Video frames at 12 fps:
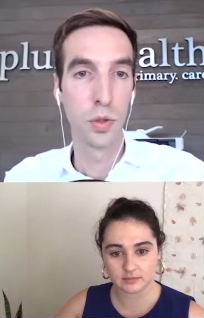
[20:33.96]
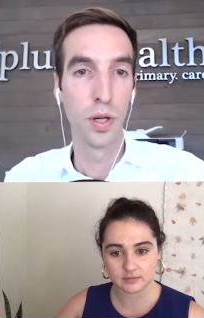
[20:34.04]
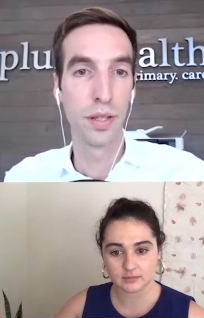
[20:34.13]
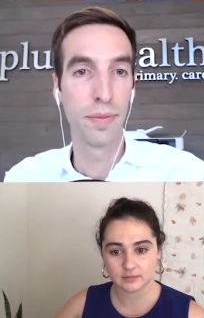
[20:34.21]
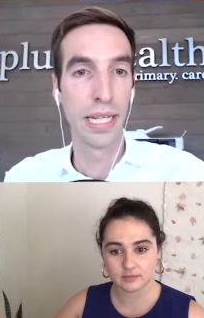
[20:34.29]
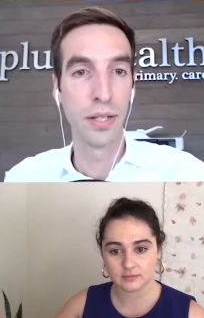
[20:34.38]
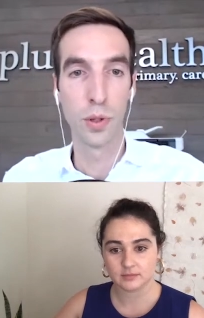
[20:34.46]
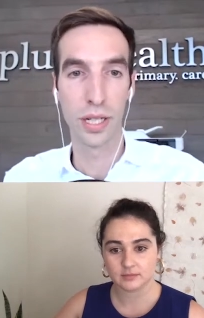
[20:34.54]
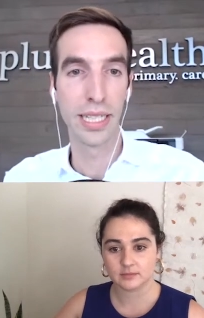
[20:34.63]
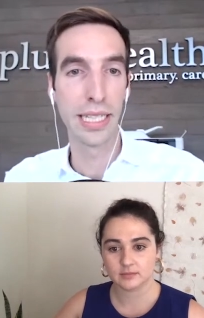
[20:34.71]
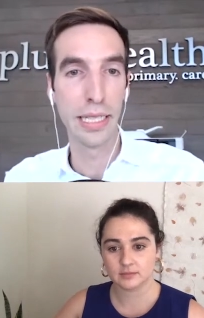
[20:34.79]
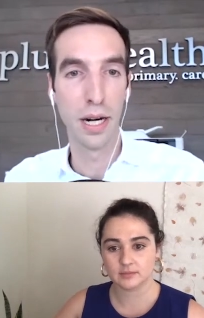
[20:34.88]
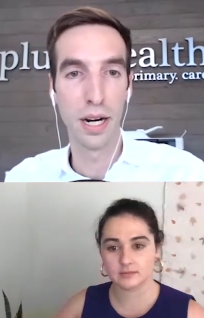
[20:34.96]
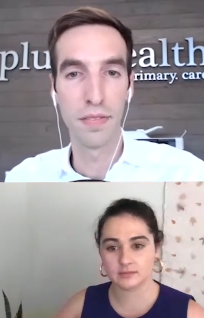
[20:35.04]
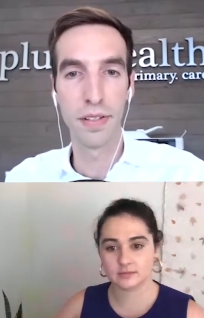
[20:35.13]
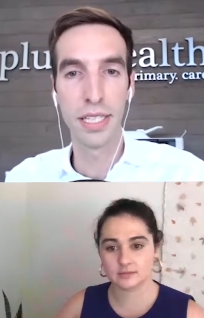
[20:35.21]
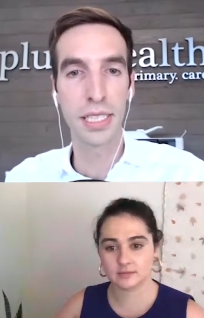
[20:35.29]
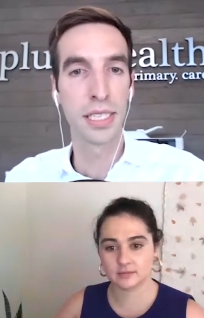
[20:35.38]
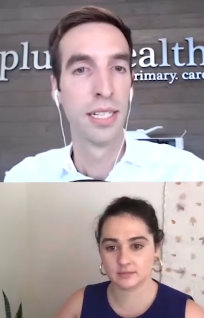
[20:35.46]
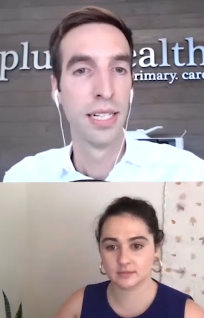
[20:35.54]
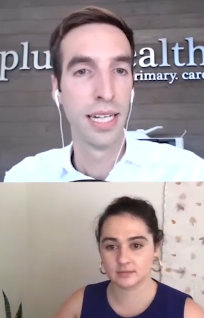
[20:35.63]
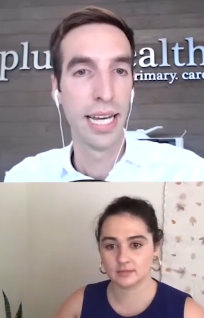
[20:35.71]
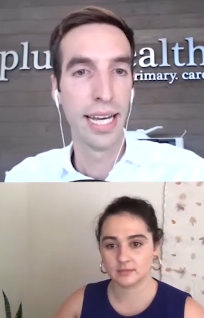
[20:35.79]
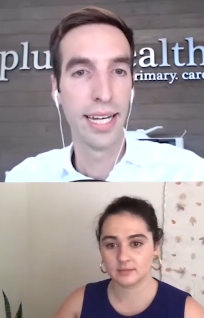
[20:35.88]
Speaker 1: with me working the office,
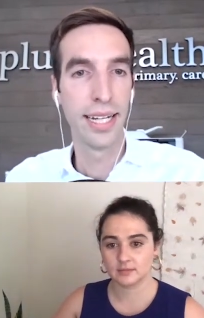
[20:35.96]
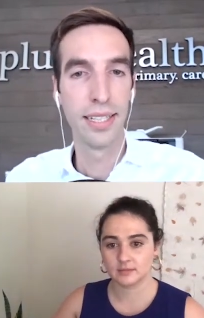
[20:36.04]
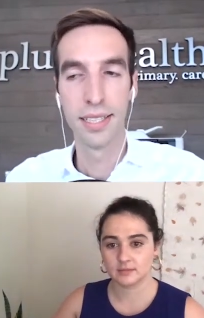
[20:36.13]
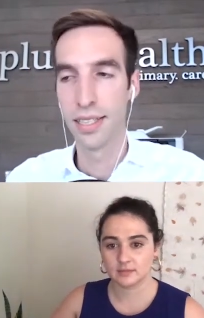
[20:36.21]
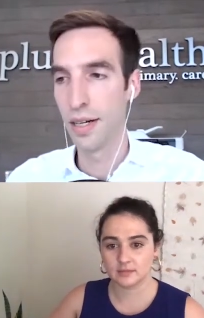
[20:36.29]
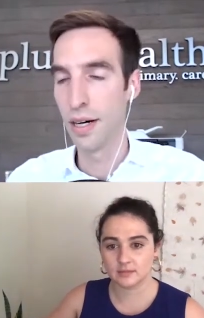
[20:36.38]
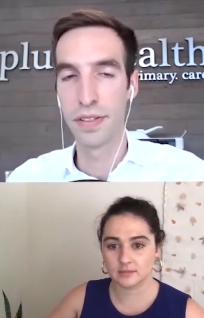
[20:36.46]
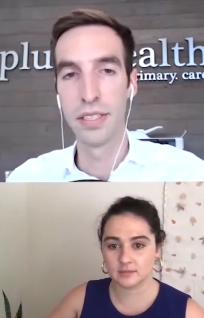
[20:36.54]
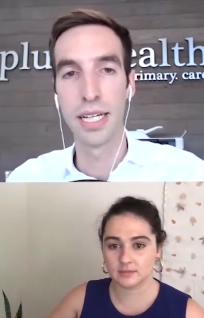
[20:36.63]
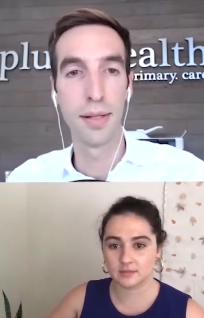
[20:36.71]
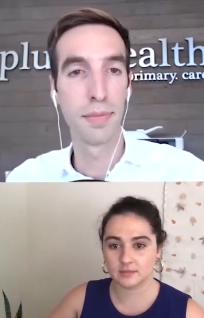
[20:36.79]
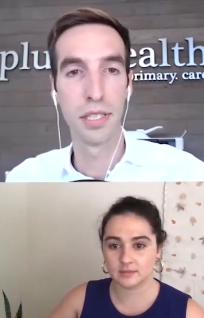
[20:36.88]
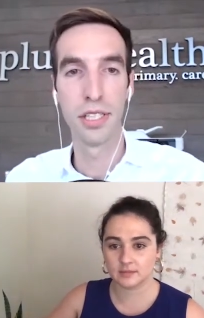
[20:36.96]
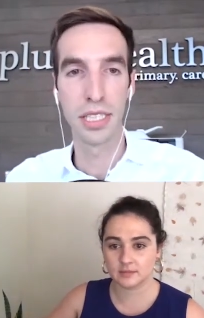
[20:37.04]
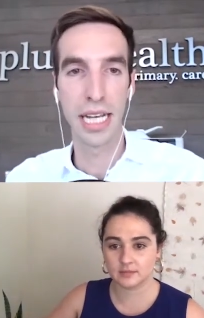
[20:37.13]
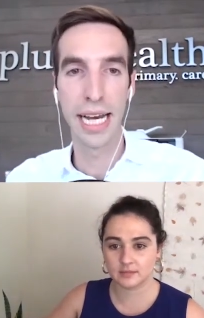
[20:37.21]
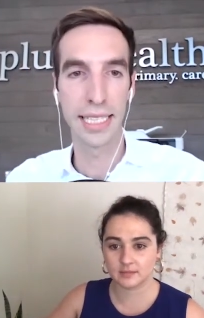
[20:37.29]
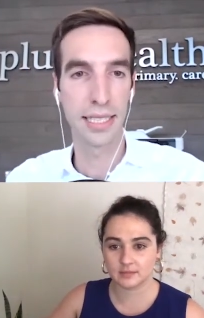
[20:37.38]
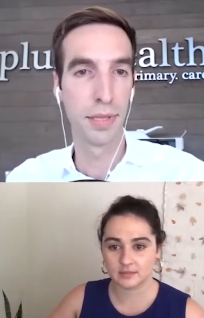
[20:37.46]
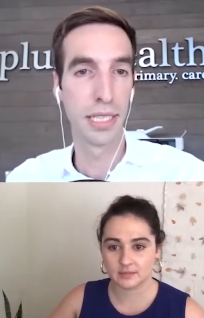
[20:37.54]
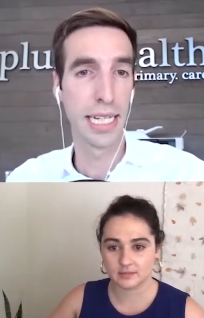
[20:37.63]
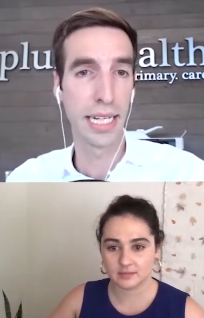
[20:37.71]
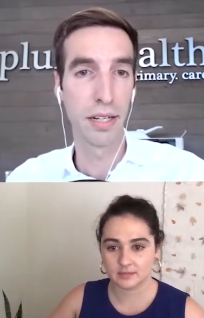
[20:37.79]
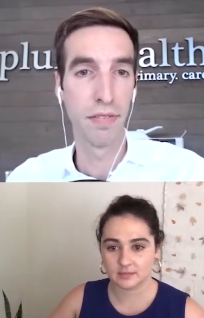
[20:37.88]
and oftentimes I just ask them to
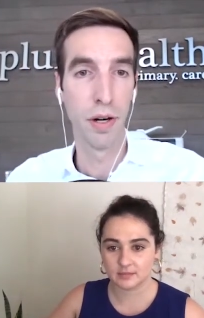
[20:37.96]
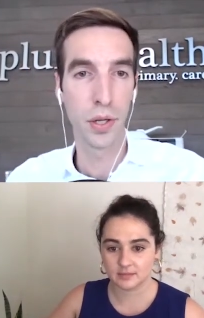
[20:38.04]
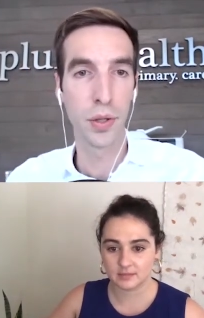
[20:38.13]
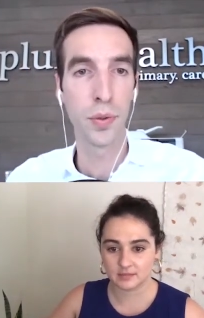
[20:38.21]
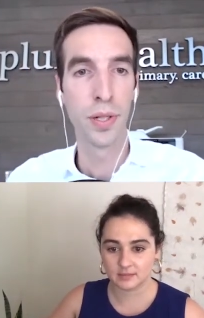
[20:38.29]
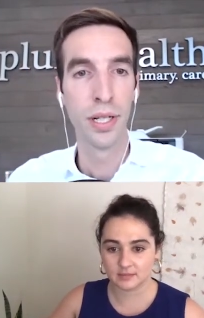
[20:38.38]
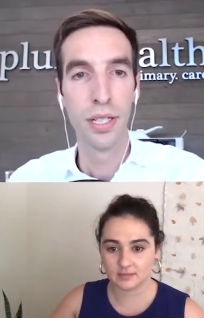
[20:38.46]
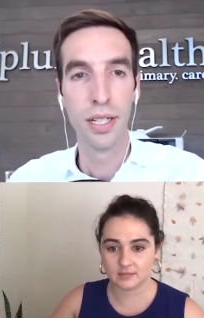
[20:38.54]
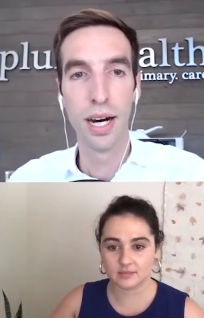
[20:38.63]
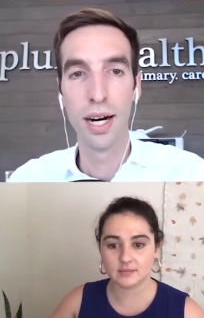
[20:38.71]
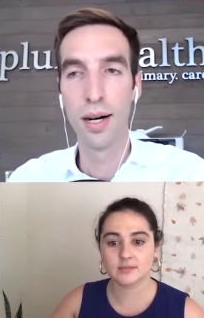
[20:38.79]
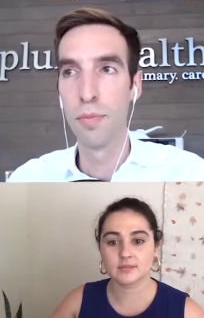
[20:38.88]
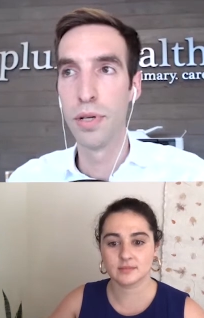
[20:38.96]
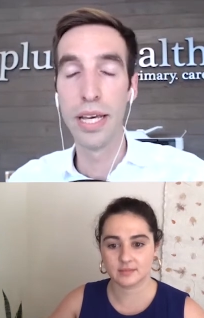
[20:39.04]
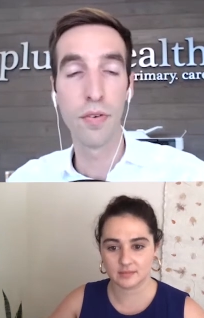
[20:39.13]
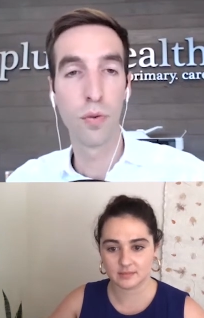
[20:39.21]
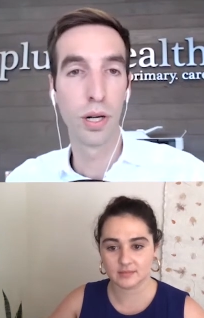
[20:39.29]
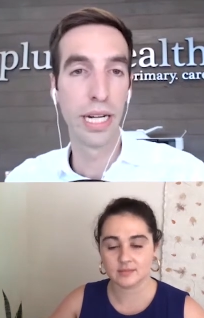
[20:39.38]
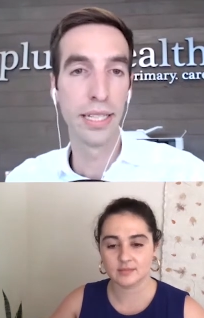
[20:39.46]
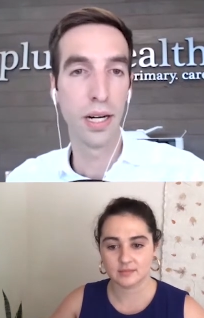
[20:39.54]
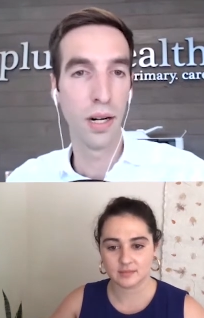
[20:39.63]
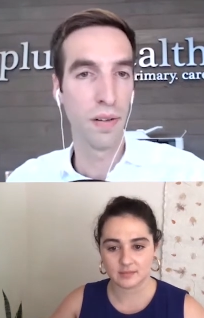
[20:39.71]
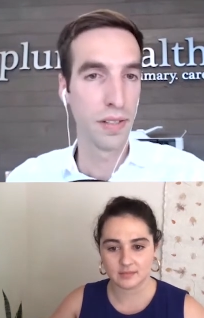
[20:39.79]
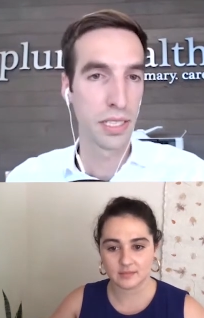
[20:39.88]
take a photo. Um, if we're in the
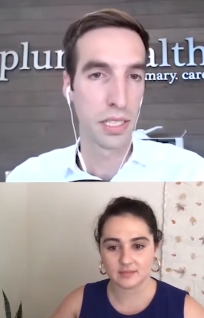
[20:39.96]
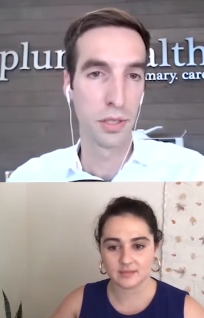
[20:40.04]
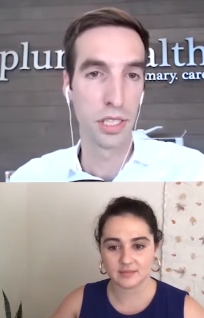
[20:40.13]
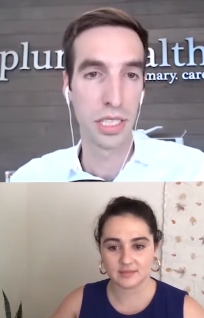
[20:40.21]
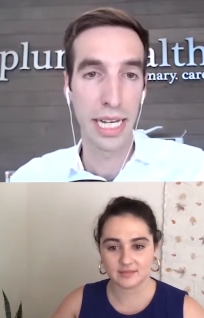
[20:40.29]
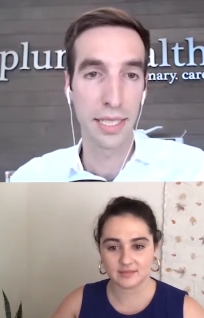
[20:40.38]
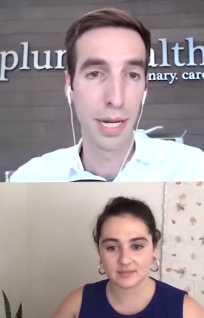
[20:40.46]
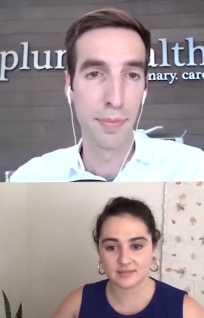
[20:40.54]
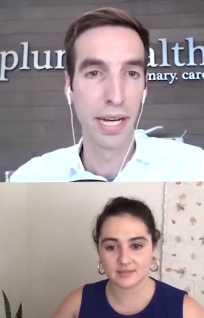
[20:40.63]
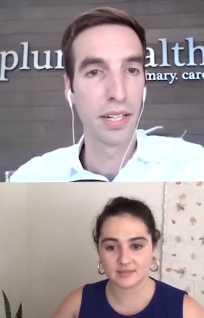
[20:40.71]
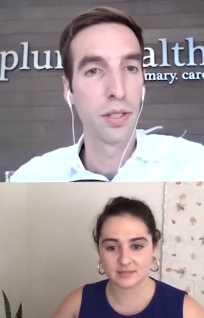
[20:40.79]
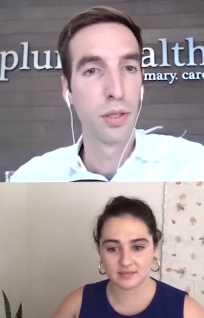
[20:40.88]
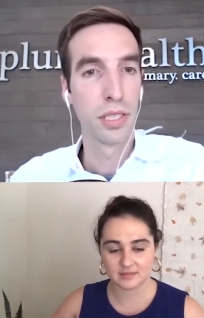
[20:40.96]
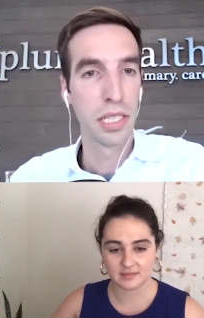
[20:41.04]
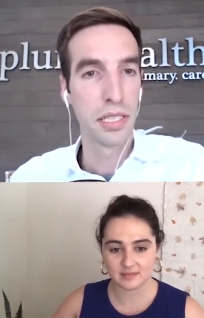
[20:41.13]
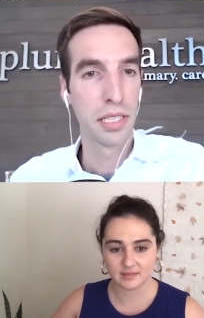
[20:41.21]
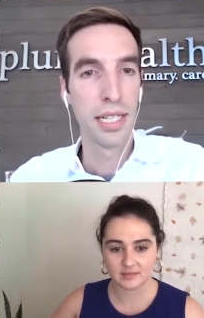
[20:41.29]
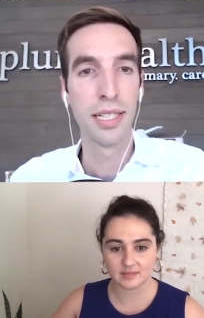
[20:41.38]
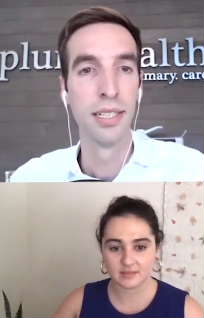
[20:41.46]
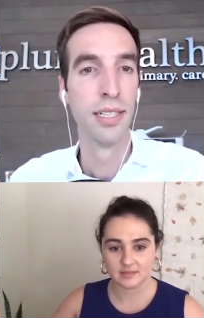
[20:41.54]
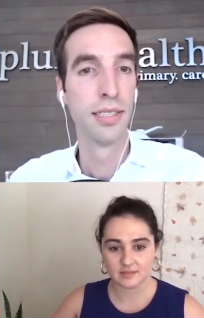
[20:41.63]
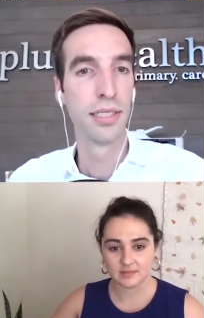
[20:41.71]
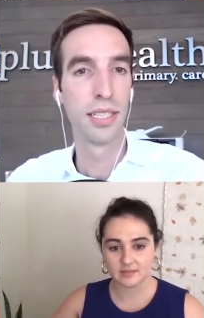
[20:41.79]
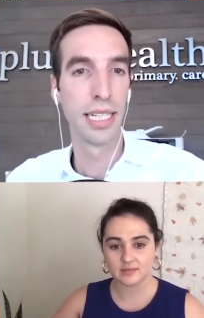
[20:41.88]
office, I'll just ask my medical assistant
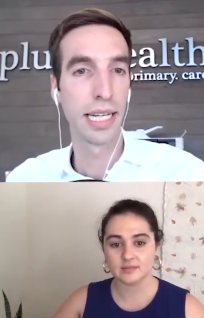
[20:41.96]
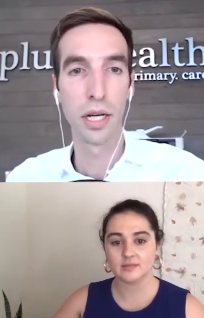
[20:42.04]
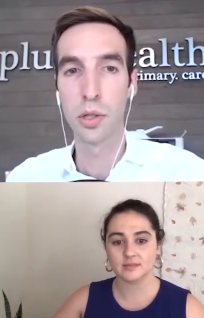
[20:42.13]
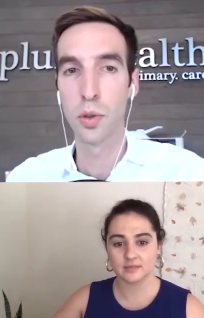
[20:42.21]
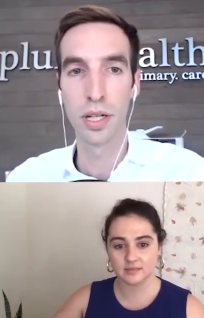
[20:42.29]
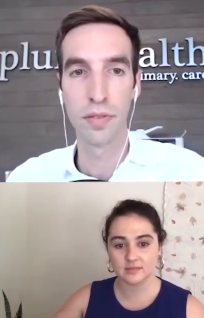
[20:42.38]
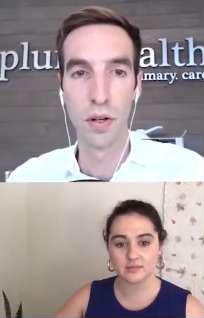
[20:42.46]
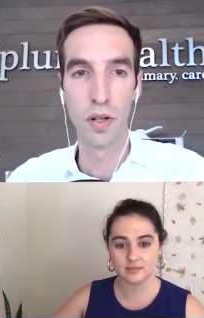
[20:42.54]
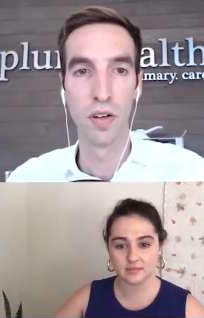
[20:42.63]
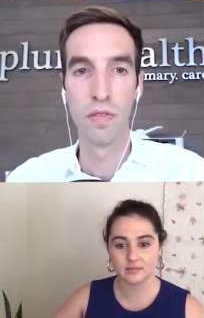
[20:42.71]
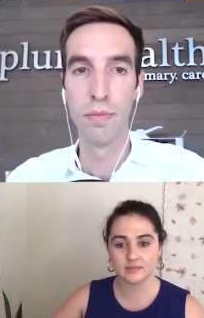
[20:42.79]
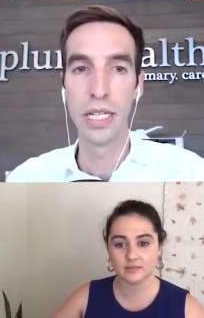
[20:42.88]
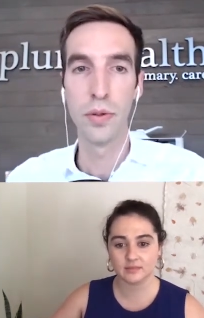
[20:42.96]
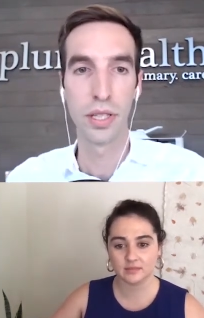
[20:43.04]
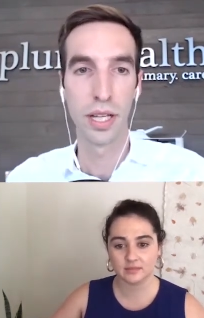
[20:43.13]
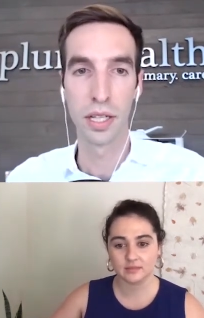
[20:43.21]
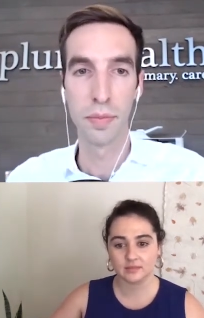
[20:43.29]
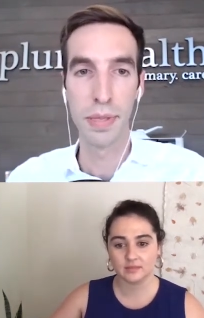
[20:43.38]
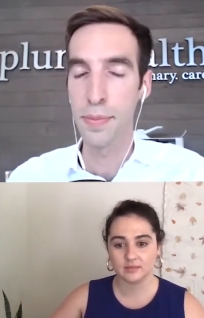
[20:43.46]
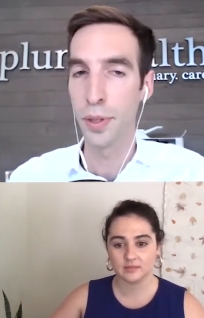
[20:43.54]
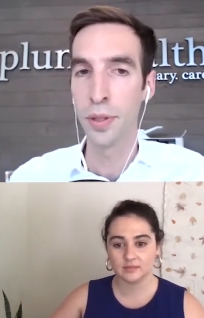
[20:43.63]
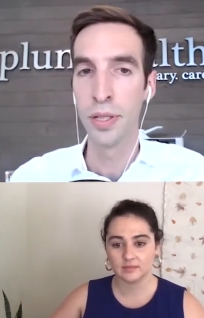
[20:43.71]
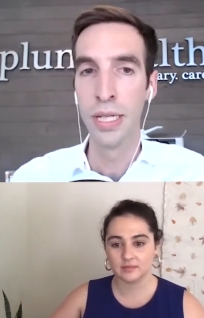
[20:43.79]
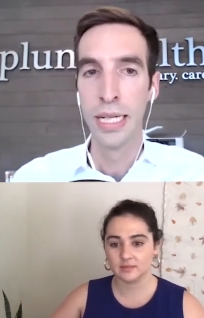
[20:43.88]
to take a quick photo of me with other people.